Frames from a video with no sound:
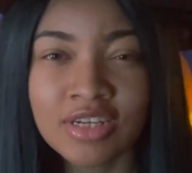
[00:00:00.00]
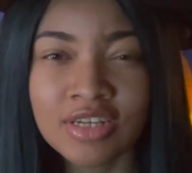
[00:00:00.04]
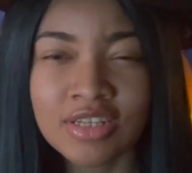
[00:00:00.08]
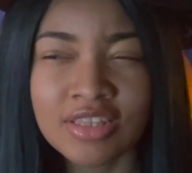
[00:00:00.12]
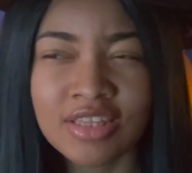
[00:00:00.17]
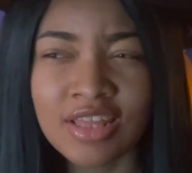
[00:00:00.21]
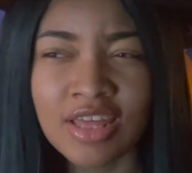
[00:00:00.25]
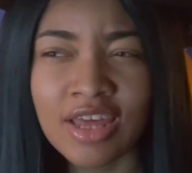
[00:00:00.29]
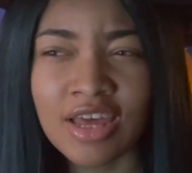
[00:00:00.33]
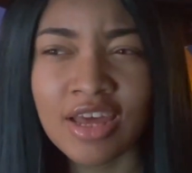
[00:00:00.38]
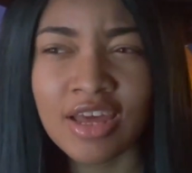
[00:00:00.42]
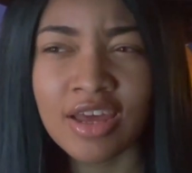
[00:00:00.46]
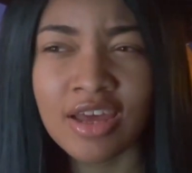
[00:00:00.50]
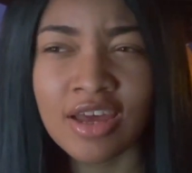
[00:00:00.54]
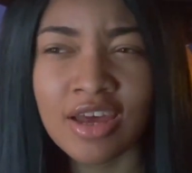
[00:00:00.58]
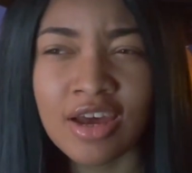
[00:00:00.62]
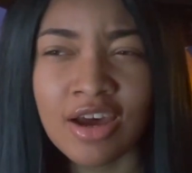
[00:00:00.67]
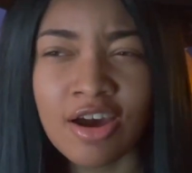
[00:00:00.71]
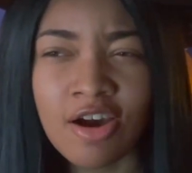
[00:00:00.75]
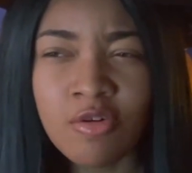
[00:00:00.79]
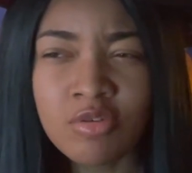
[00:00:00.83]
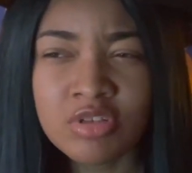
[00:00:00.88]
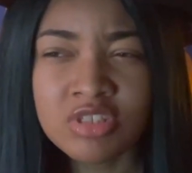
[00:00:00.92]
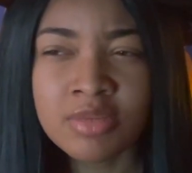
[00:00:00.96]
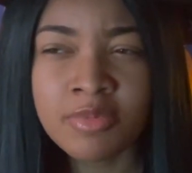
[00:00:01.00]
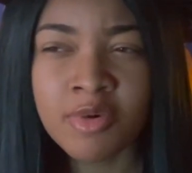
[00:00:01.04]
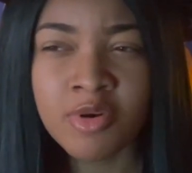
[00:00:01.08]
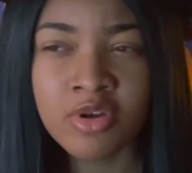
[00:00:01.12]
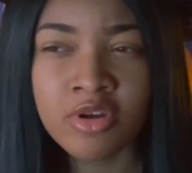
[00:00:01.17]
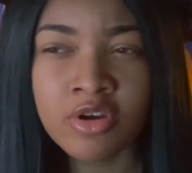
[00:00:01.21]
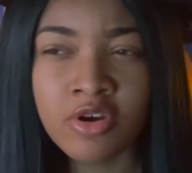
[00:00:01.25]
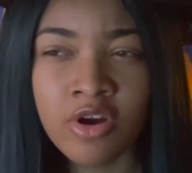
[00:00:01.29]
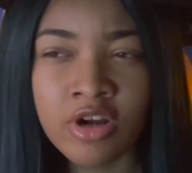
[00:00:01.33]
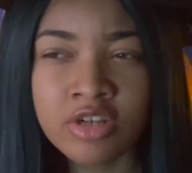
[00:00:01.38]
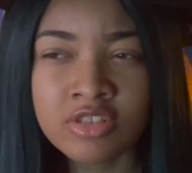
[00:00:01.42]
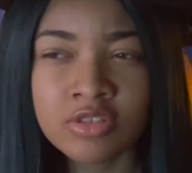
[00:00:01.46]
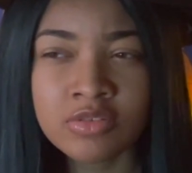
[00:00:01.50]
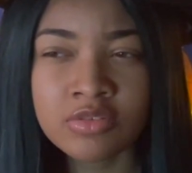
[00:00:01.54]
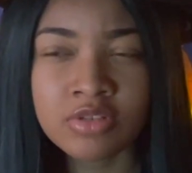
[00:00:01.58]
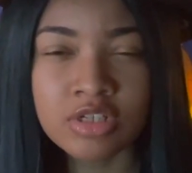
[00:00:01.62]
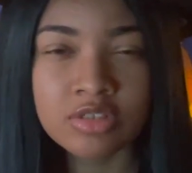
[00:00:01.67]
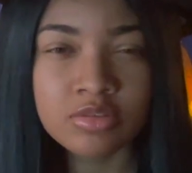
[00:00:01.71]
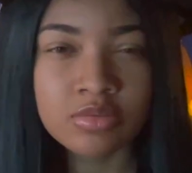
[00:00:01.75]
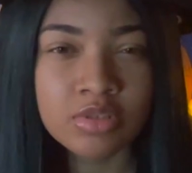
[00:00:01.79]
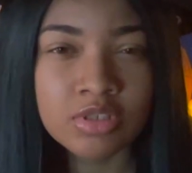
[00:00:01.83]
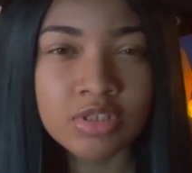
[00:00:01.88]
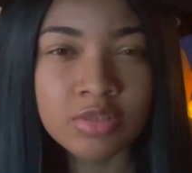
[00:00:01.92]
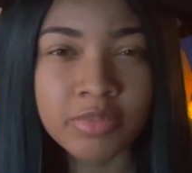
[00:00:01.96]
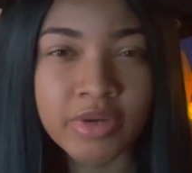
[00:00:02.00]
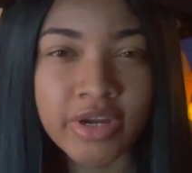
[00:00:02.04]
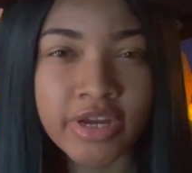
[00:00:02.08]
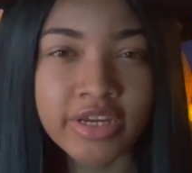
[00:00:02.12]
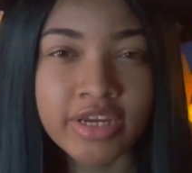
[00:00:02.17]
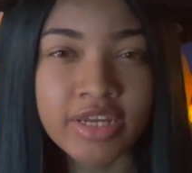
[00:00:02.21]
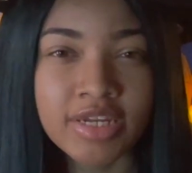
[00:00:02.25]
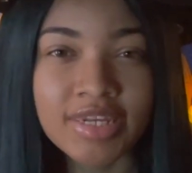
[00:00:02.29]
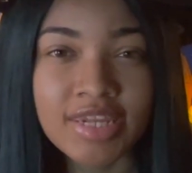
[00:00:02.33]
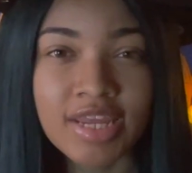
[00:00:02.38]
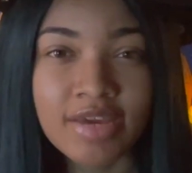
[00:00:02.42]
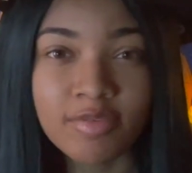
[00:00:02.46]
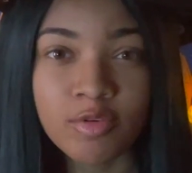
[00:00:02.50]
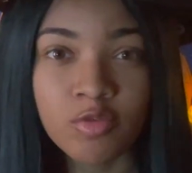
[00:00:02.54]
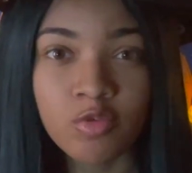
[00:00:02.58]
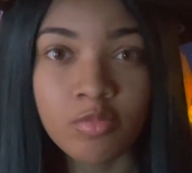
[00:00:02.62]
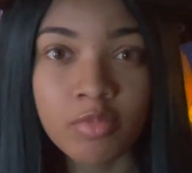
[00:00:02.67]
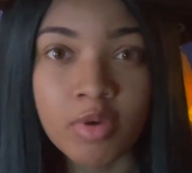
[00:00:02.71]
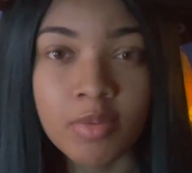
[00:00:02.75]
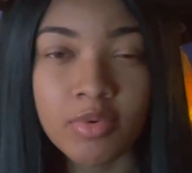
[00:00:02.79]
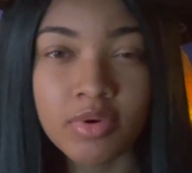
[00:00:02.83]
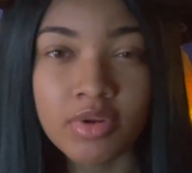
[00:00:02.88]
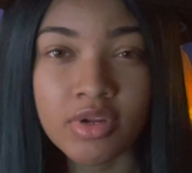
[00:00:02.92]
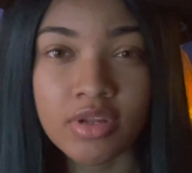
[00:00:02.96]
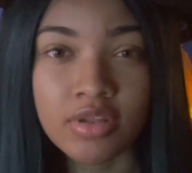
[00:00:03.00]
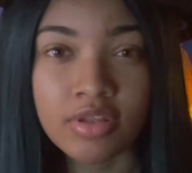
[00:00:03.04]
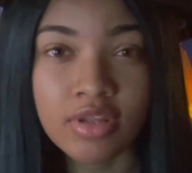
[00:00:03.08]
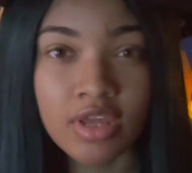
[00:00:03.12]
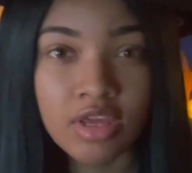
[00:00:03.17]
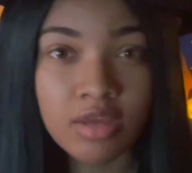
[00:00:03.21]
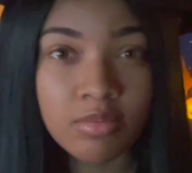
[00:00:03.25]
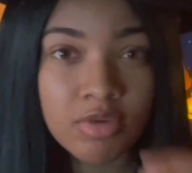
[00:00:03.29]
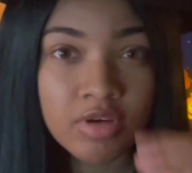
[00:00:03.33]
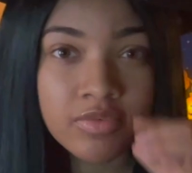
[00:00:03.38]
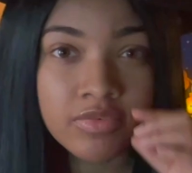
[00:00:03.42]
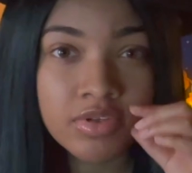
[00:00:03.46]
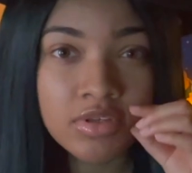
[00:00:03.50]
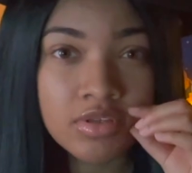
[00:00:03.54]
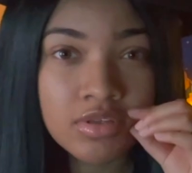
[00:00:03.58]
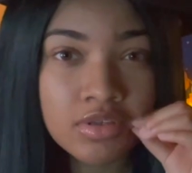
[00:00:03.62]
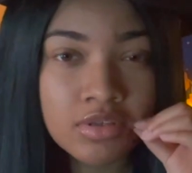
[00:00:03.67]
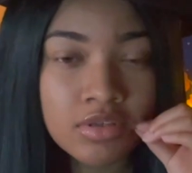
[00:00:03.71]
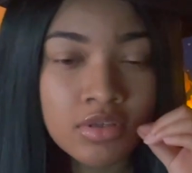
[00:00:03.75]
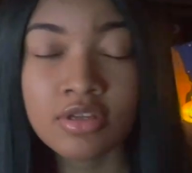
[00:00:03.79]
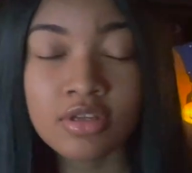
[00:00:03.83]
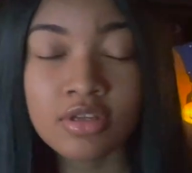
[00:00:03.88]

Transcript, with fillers: that I always see on Cartoon Network, but I can never remember the name of it.